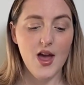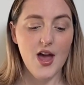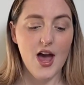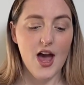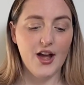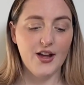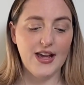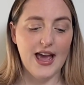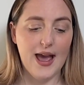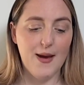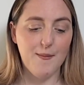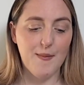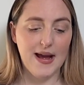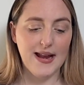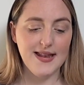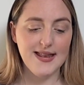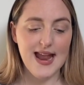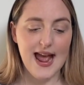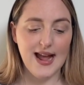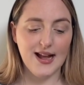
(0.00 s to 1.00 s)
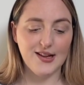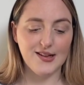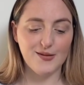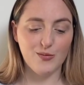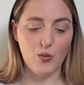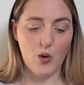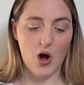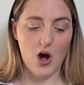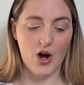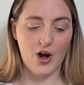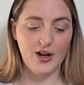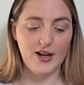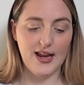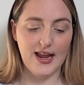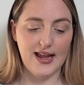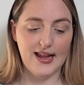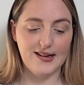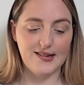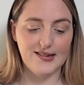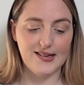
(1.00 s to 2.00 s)
Okay, my next one
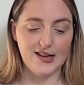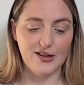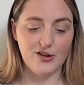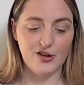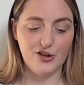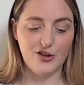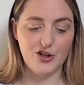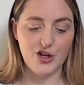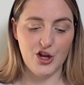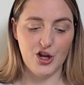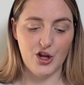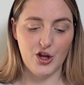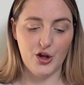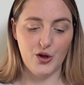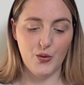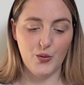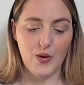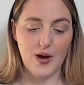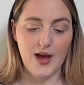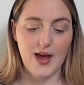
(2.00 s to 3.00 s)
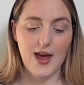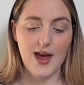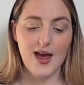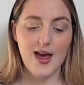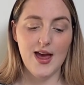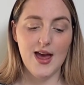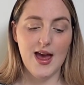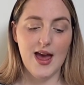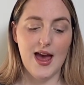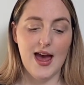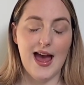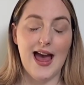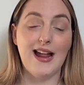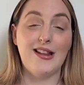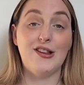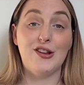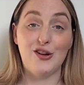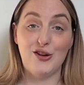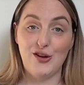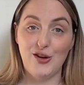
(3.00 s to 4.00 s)
is so
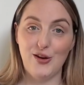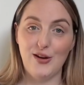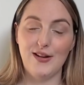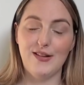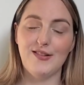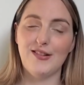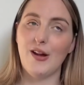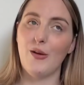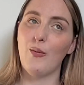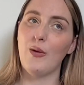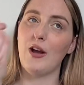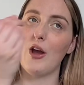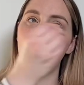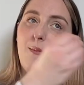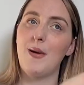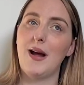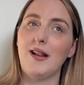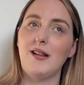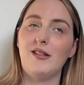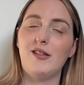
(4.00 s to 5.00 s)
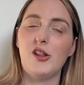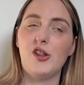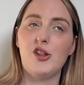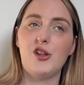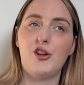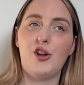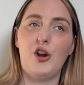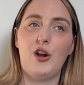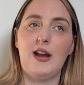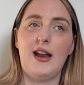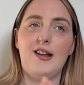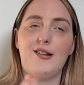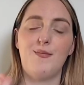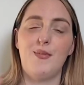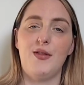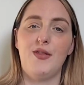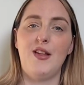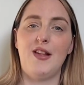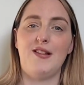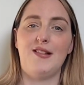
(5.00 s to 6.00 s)
we're going back to the to-do list,
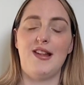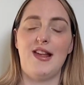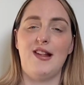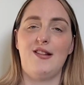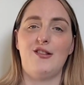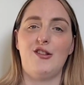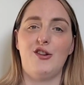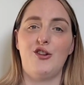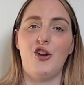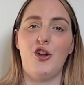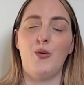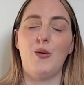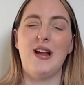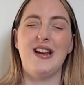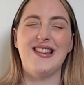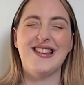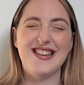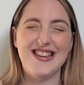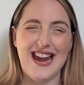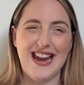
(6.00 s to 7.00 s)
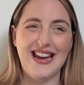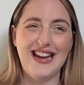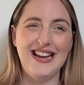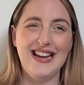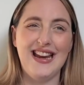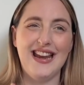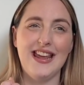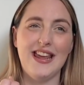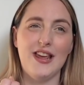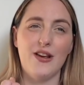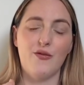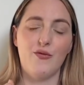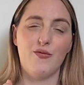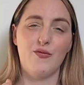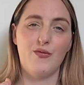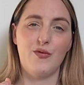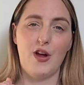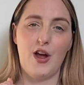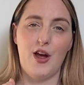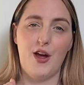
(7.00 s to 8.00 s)
but this is to do a daily
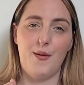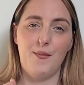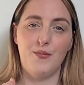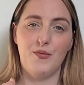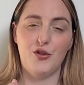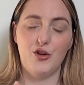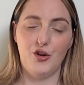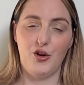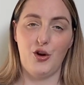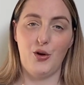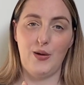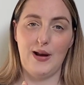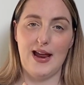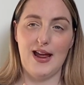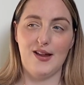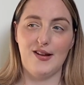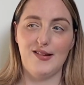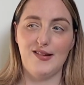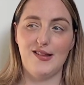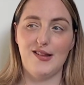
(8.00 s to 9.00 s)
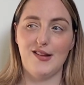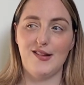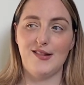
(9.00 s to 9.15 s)
to-do list.